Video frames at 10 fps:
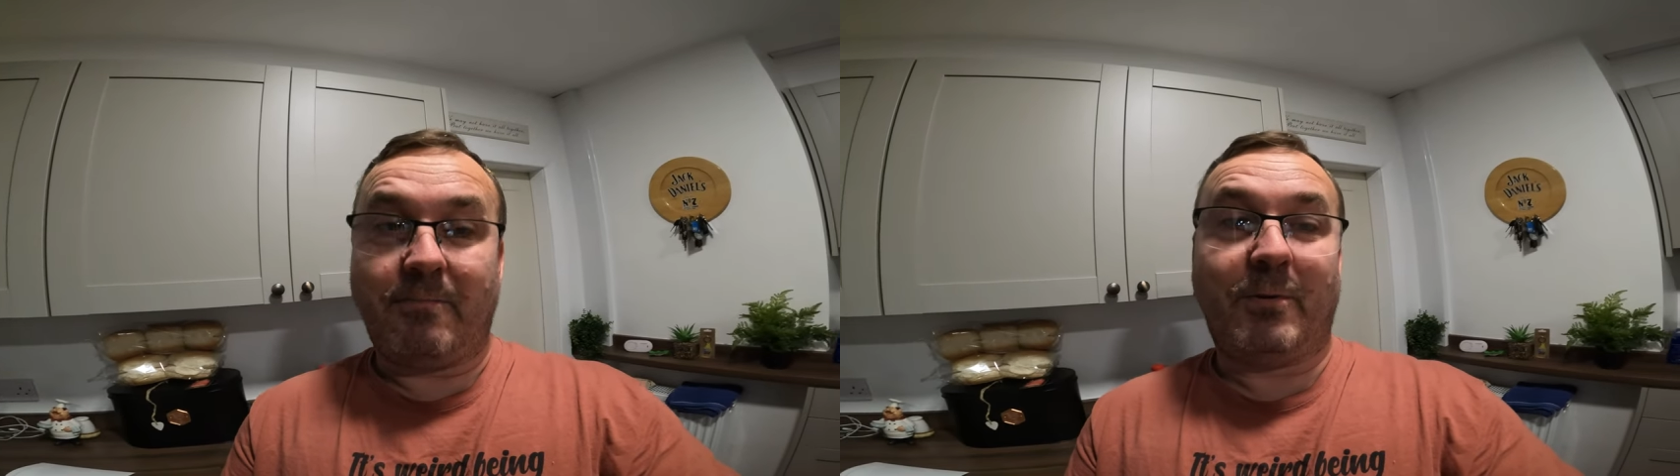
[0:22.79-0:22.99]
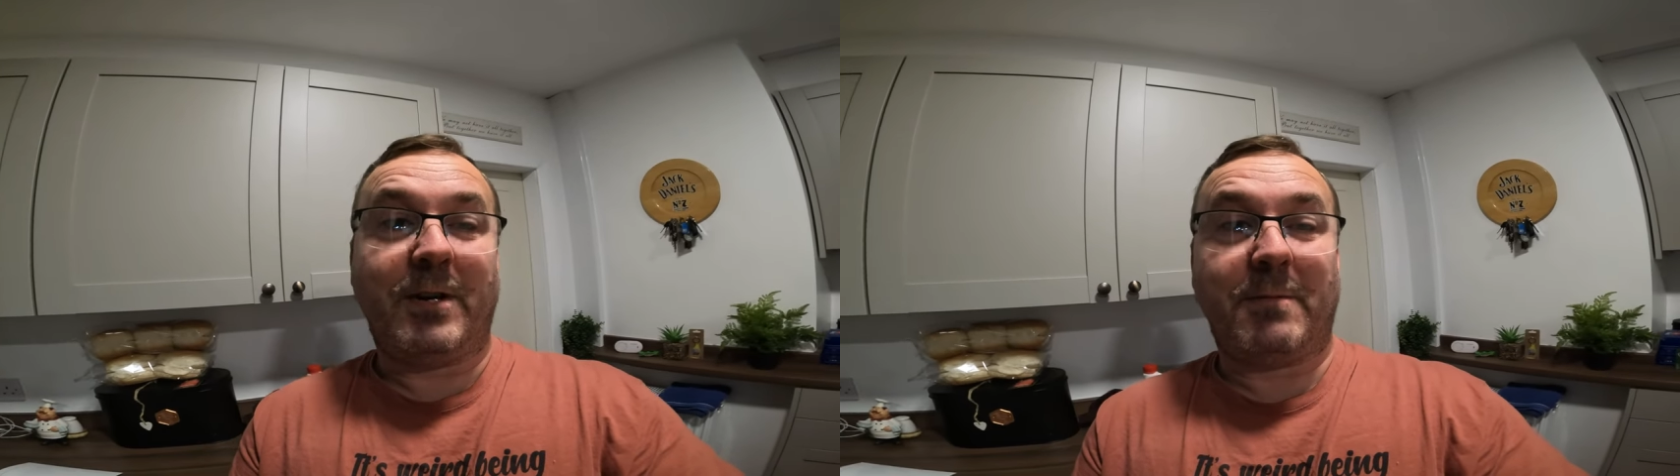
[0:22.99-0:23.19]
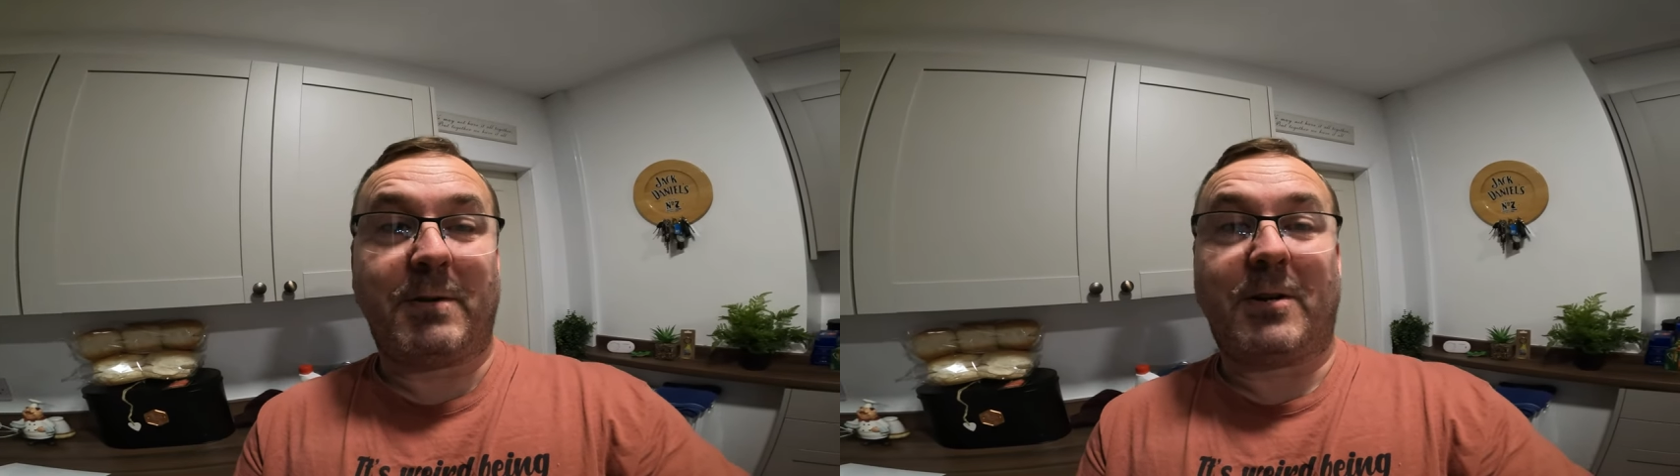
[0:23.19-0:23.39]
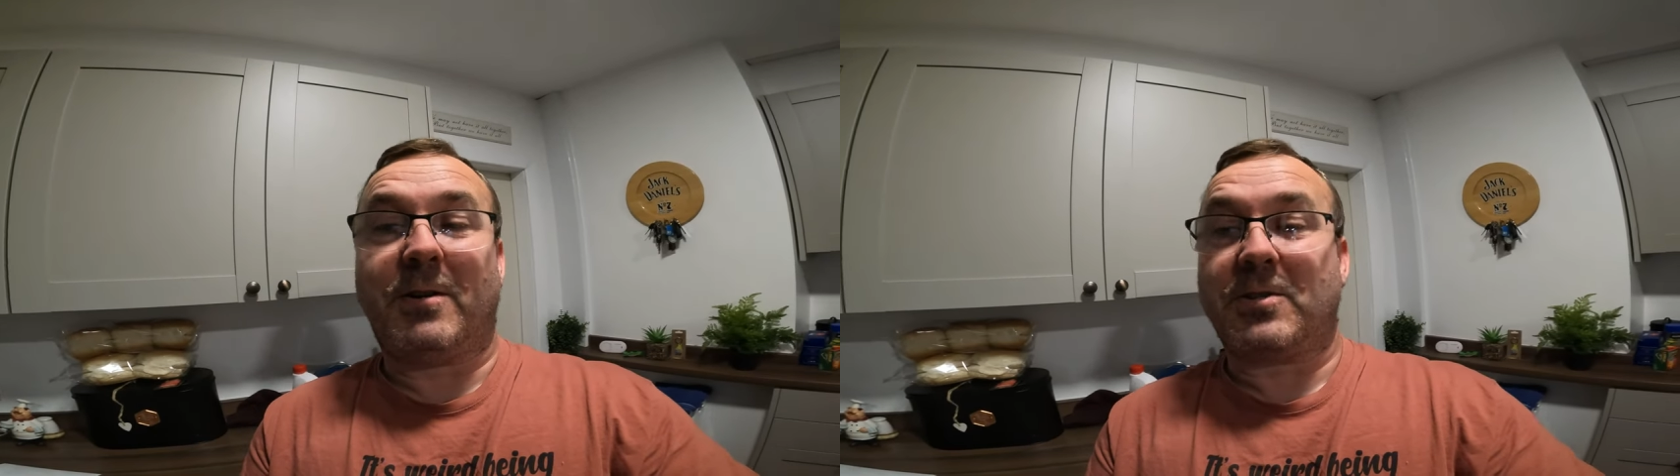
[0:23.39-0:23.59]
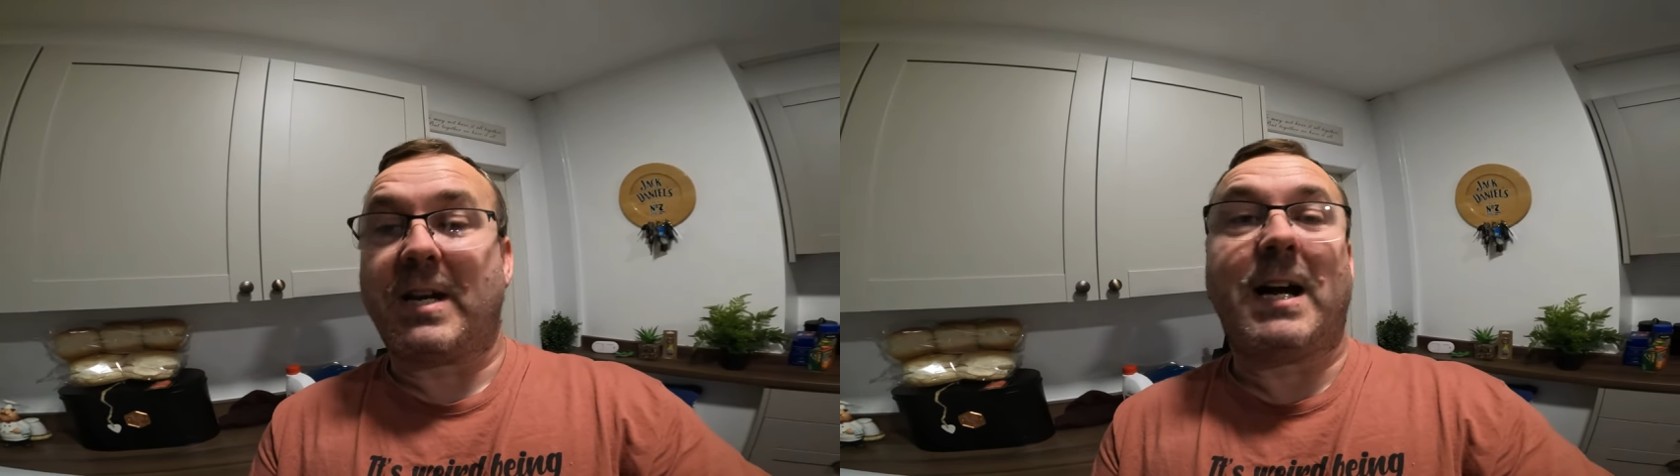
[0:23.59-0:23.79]
word
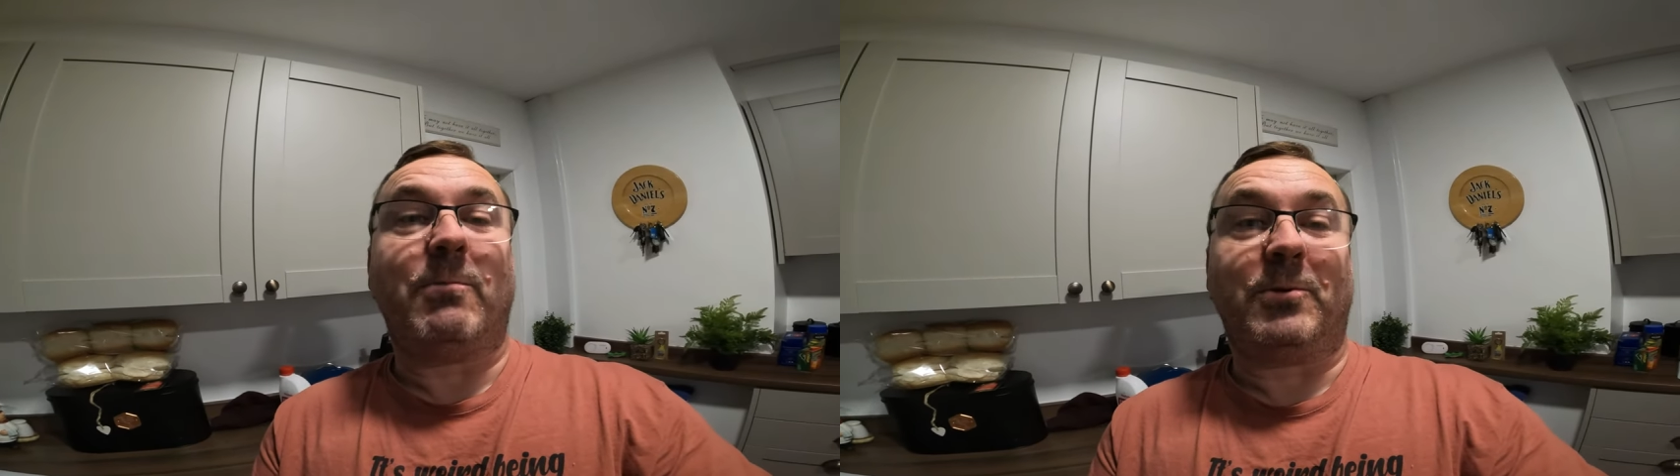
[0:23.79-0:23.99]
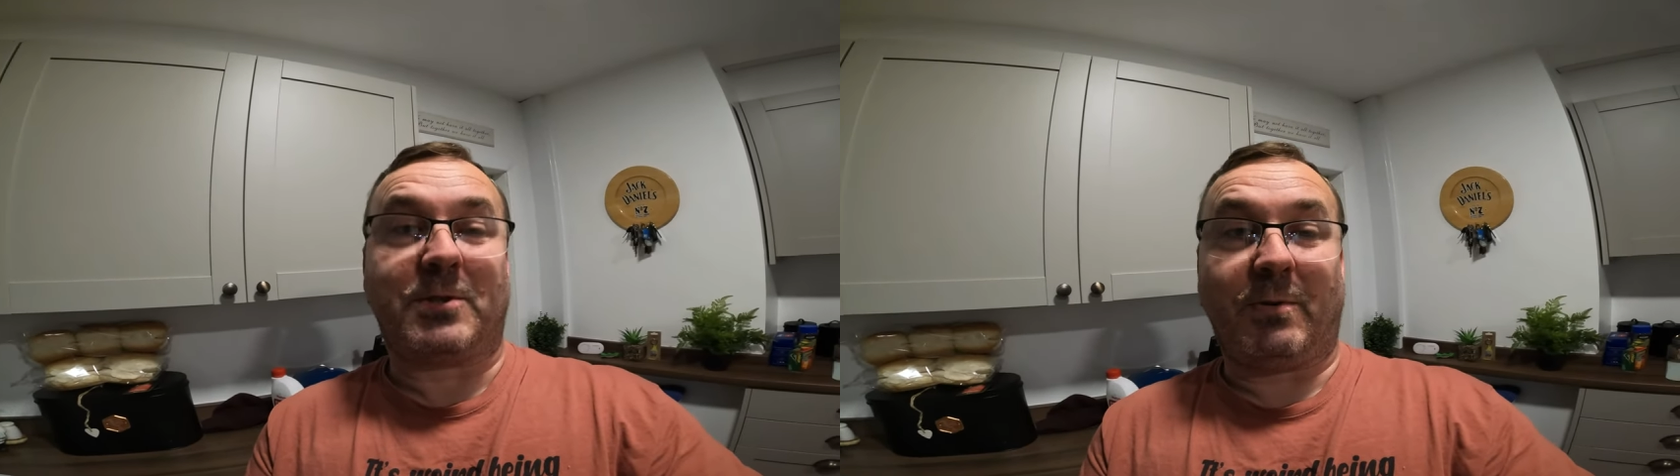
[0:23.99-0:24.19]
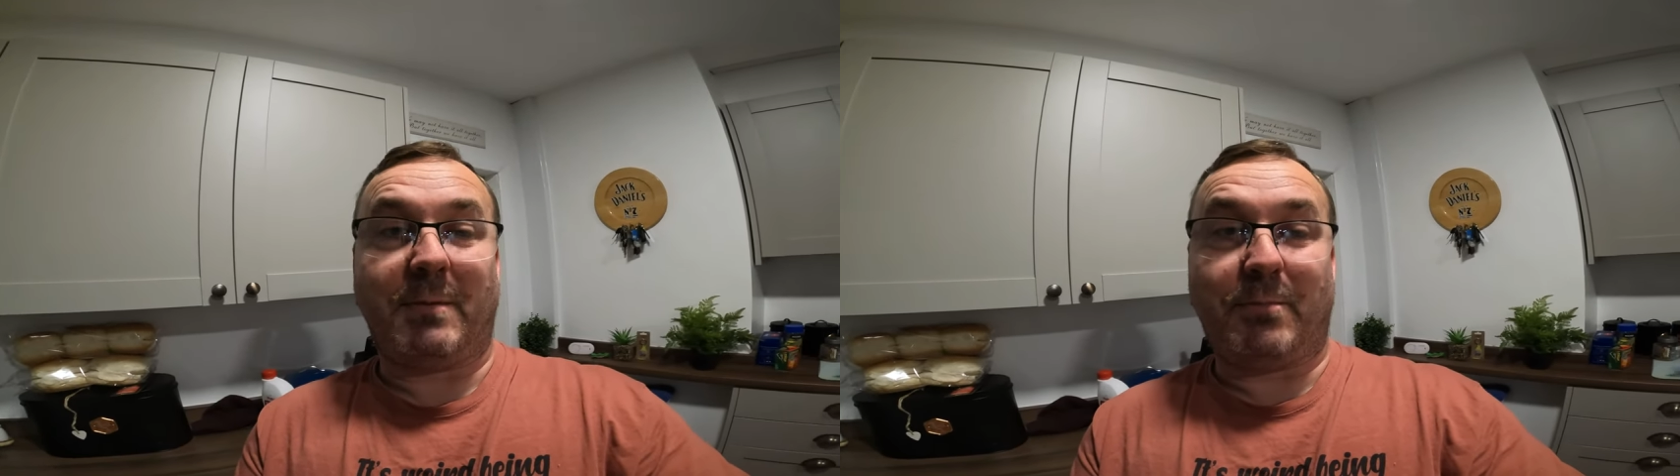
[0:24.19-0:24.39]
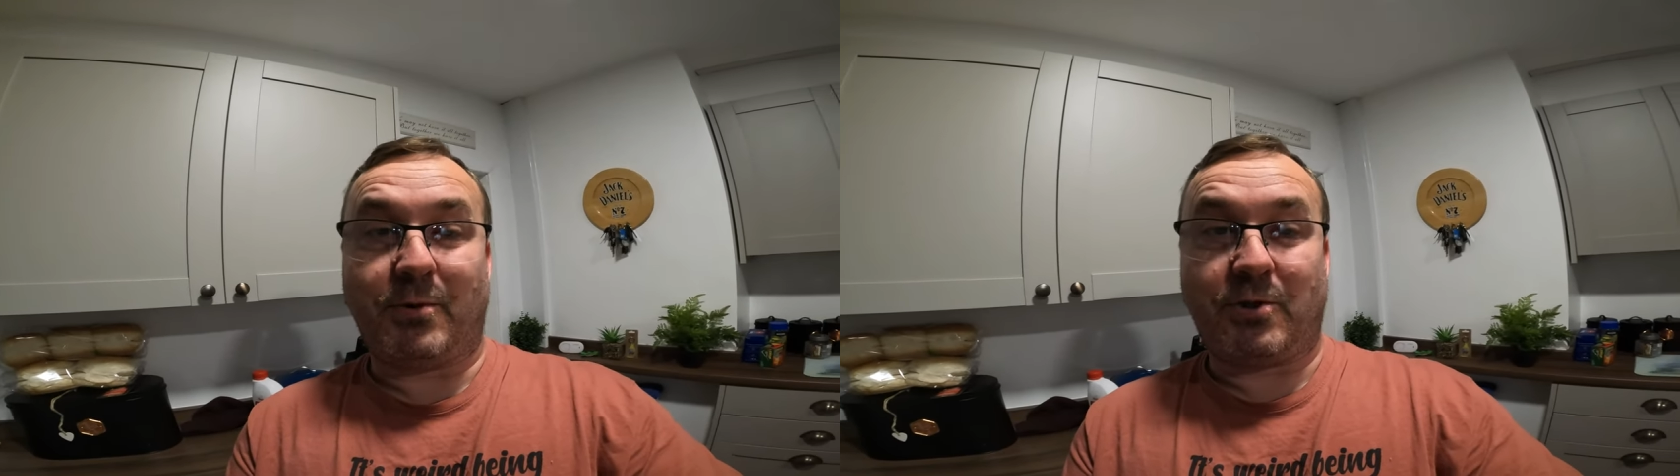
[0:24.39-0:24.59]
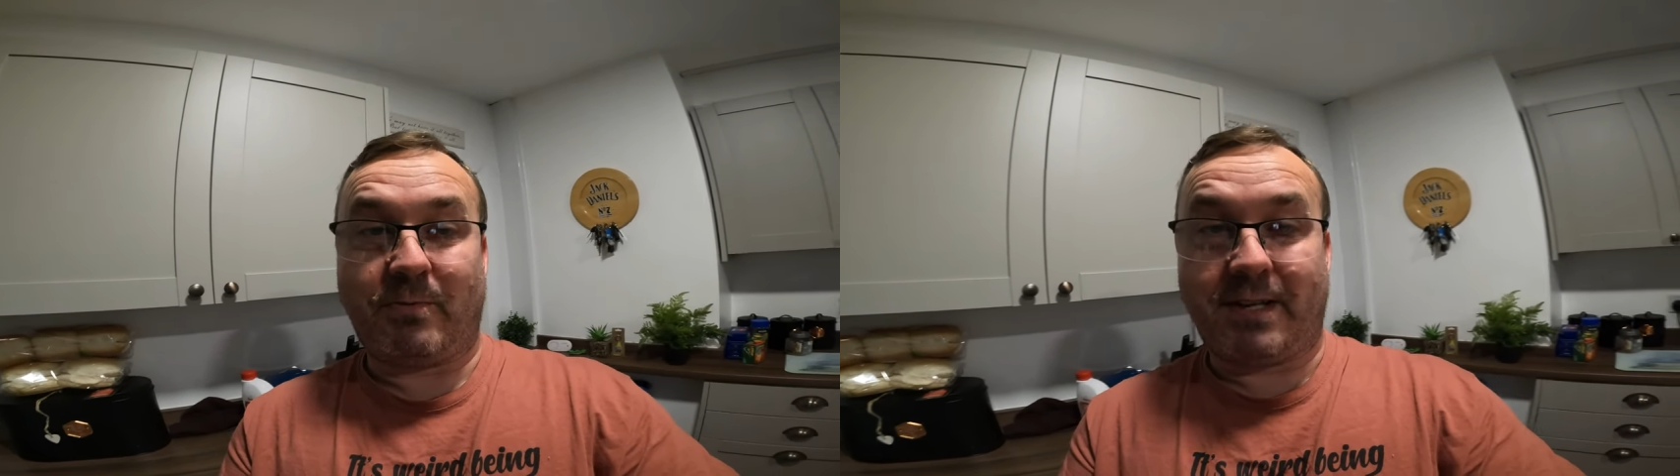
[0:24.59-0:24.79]
because I will totally
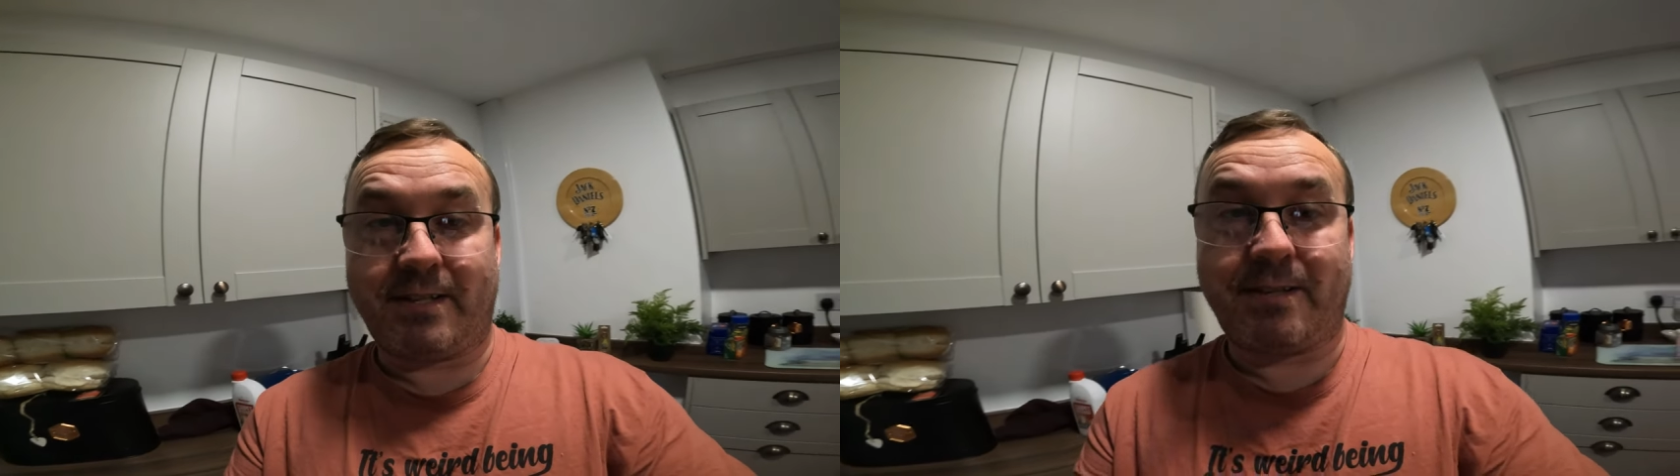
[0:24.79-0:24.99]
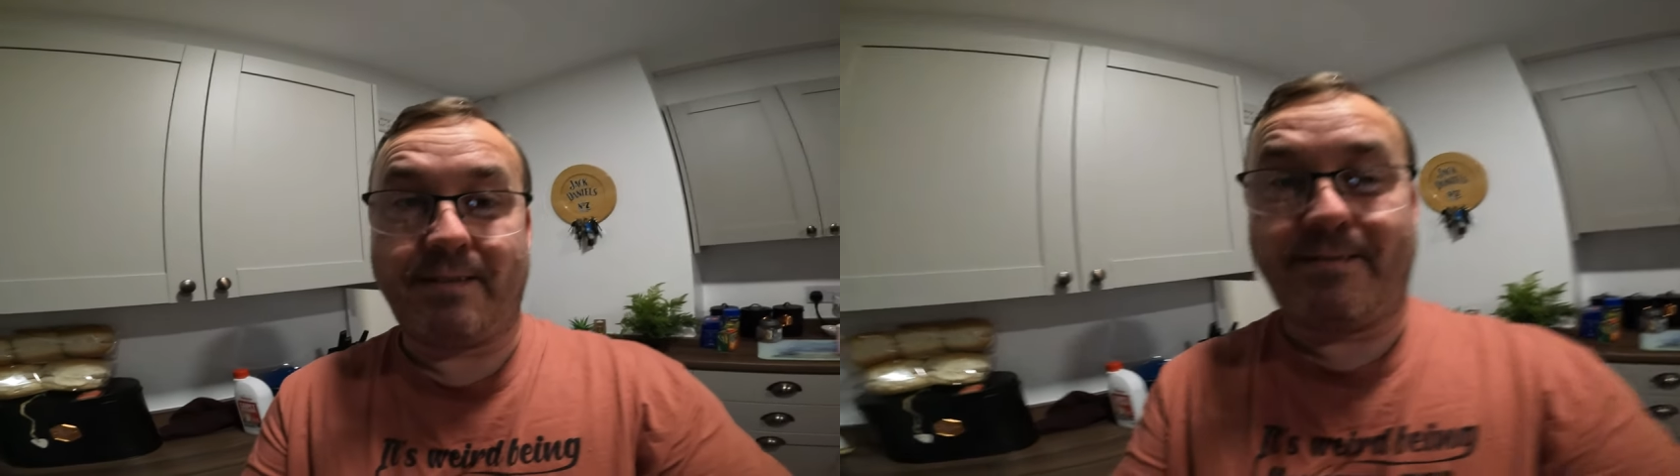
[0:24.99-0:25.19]
butcher it.